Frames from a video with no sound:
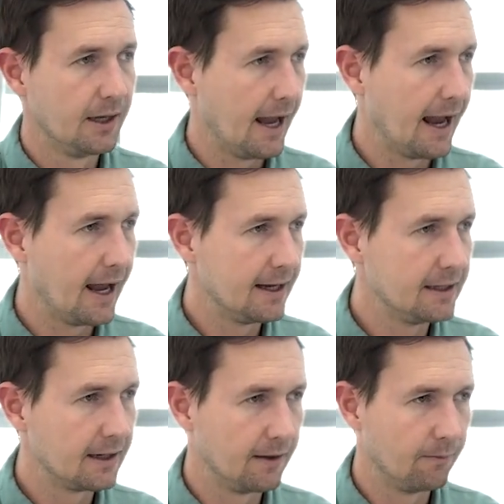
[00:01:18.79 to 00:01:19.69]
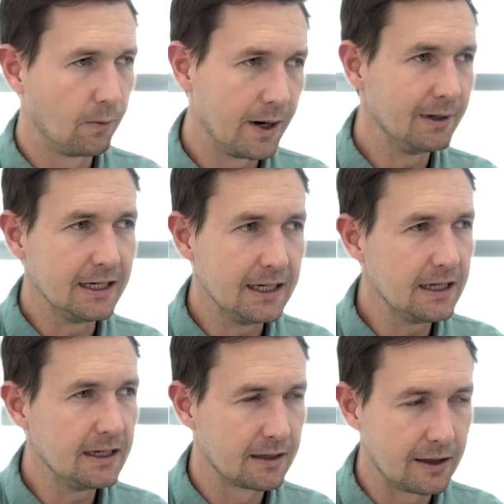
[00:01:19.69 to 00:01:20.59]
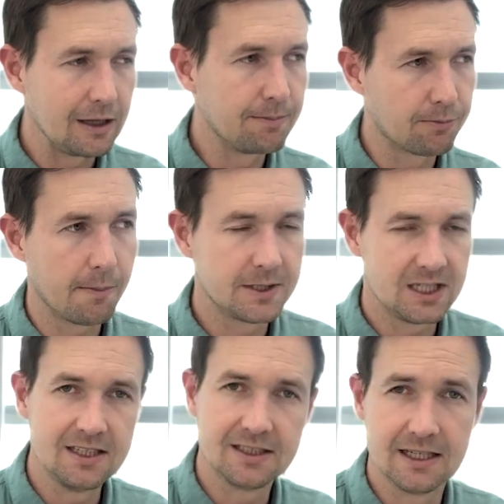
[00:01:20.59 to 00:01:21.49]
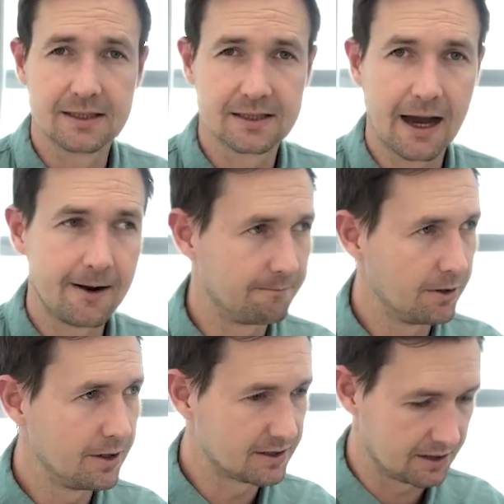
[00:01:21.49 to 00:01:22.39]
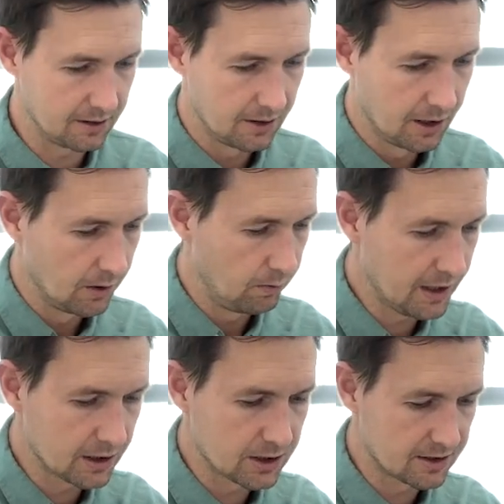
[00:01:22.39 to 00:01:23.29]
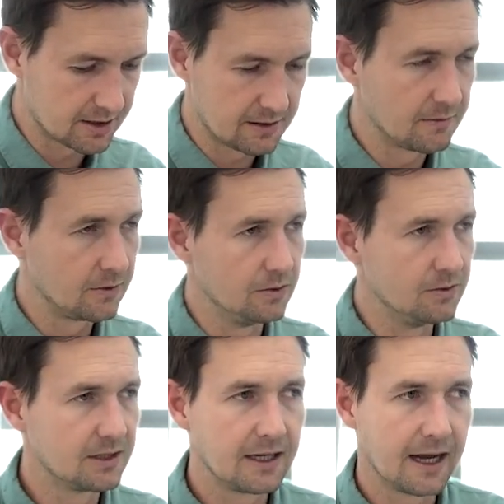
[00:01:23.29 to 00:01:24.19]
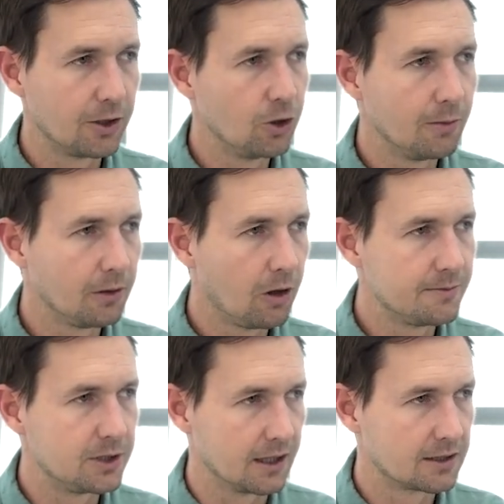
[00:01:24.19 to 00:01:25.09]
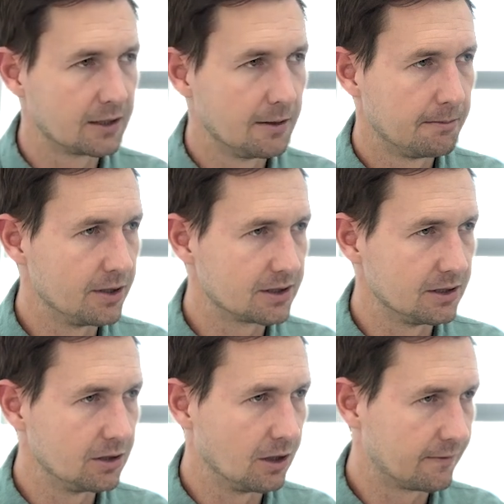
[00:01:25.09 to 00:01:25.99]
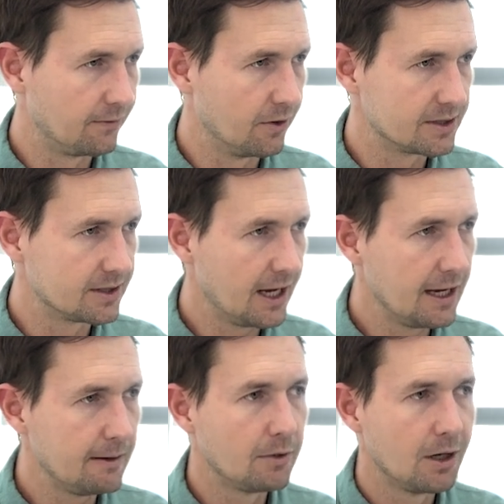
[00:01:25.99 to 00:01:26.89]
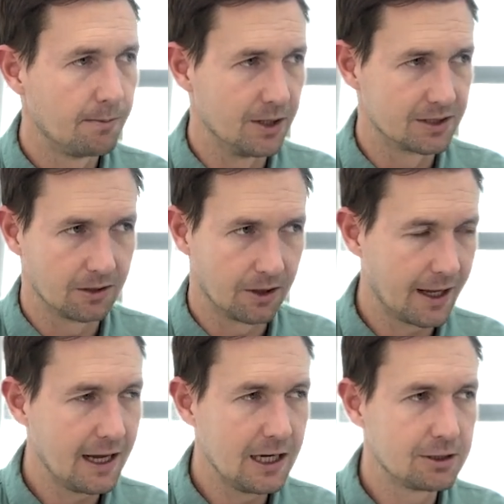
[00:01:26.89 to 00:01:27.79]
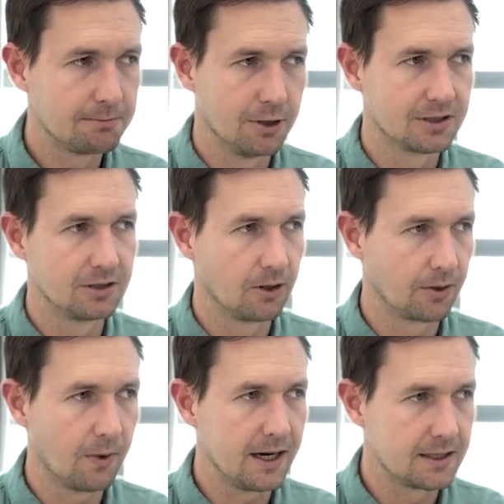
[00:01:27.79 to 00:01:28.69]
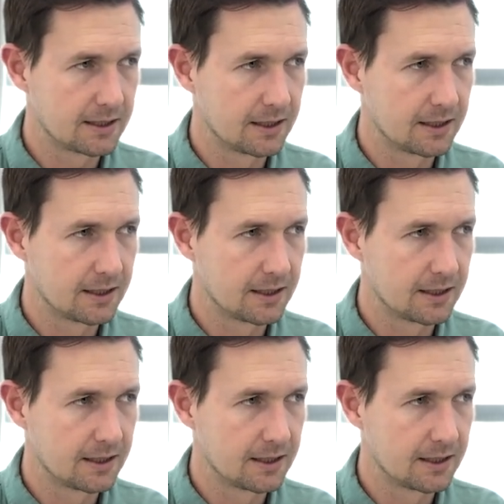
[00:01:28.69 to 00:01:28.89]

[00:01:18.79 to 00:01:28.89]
And when we need the properties inside of person, we can just use it like a normal object. Person.firstname, person.age, person.weight.